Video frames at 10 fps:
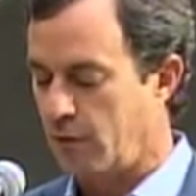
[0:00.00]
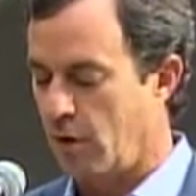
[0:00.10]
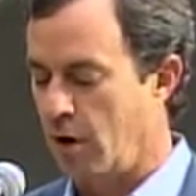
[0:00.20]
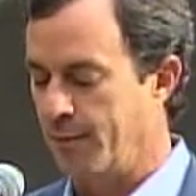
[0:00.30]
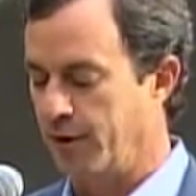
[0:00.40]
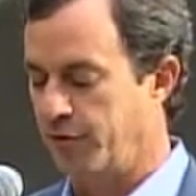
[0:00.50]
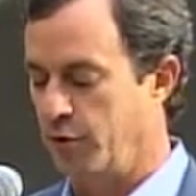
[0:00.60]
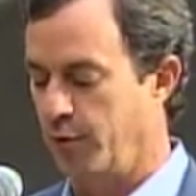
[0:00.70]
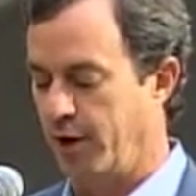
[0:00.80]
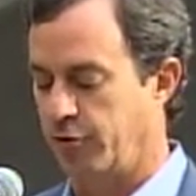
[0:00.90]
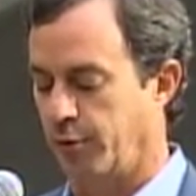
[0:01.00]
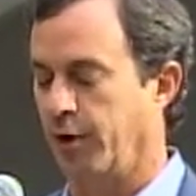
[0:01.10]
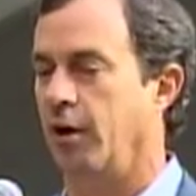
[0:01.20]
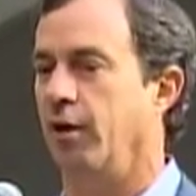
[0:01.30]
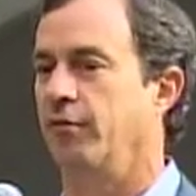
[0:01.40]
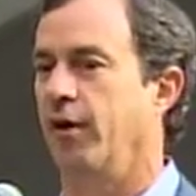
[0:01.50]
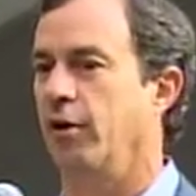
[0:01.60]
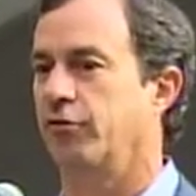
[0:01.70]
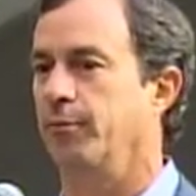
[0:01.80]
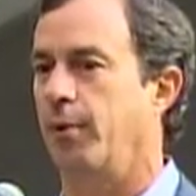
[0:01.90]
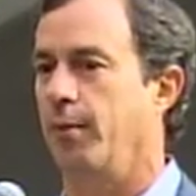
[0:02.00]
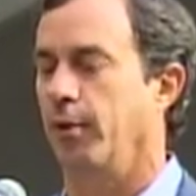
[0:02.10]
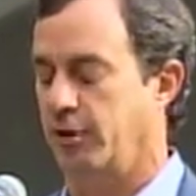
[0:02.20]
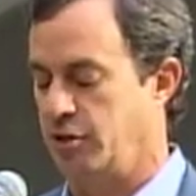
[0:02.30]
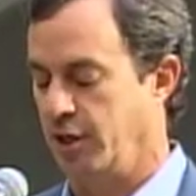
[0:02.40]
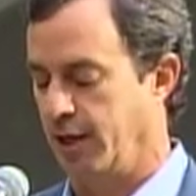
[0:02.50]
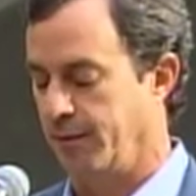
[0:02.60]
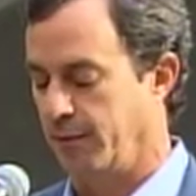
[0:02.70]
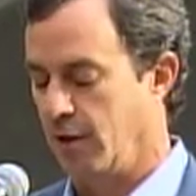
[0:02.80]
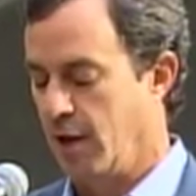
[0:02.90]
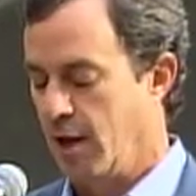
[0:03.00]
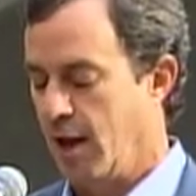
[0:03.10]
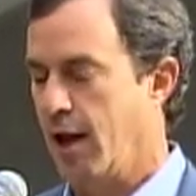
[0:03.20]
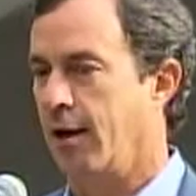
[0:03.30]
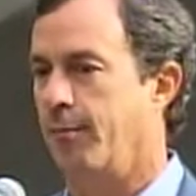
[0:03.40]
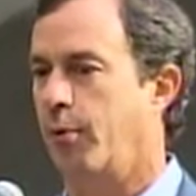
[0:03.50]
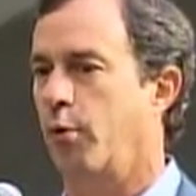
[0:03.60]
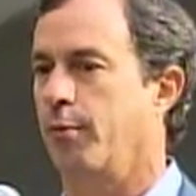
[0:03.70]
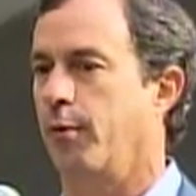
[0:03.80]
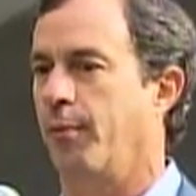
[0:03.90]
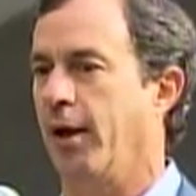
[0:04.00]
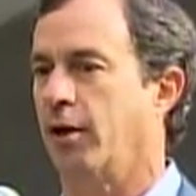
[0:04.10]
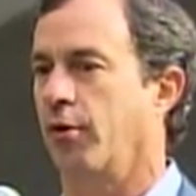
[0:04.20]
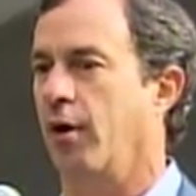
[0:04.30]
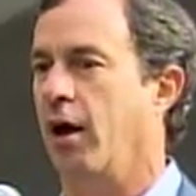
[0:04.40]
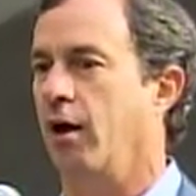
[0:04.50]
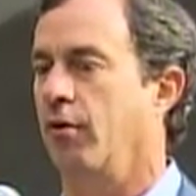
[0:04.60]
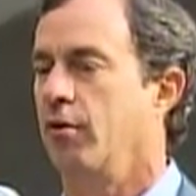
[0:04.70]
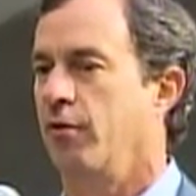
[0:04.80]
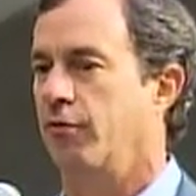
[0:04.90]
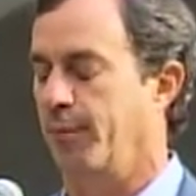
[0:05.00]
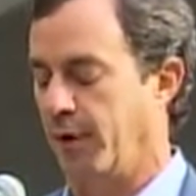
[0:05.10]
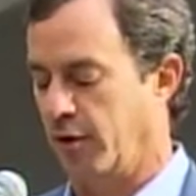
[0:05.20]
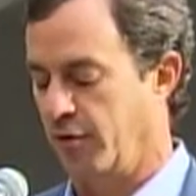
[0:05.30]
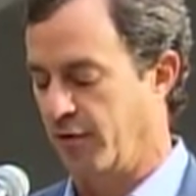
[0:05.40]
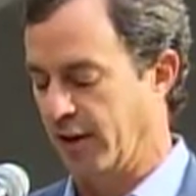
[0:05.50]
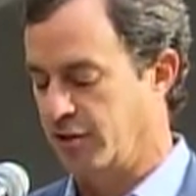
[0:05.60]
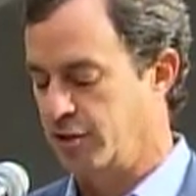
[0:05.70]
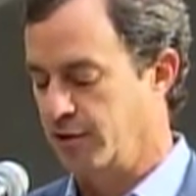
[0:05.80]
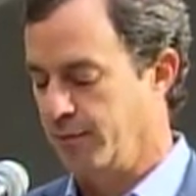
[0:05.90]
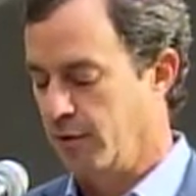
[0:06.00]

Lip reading: In a few weeks, we're going to unveil some public seating and a portable bike corral for bigger events.